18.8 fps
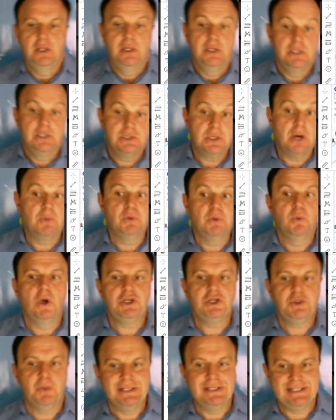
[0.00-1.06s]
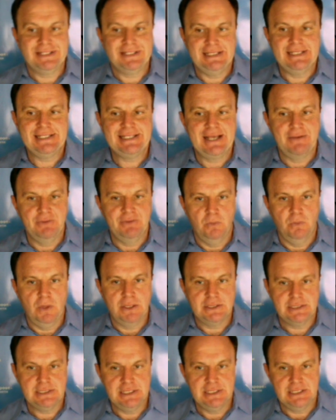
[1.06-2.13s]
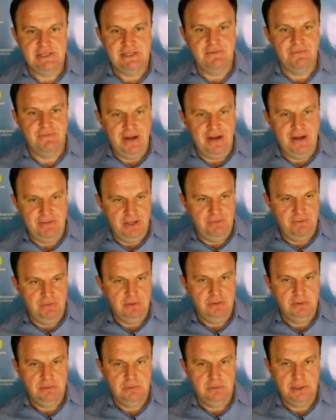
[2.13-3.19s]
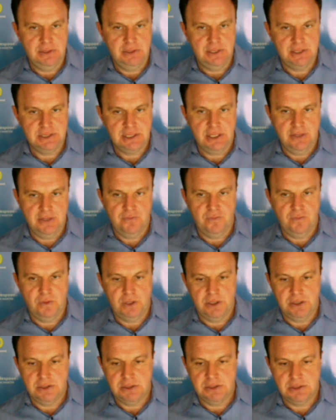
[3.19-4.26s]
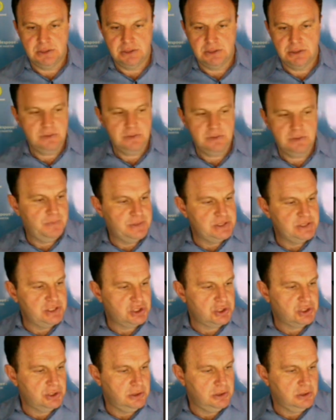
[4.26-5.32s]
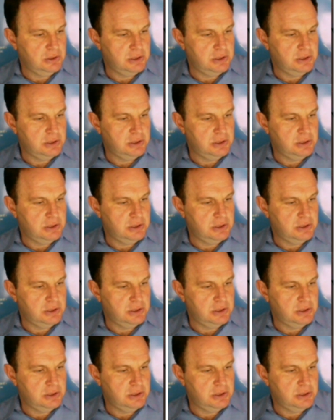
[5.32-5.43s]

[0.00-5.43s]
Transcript: So I would watch 167, 165 level, right? That's kind of where it's positioning.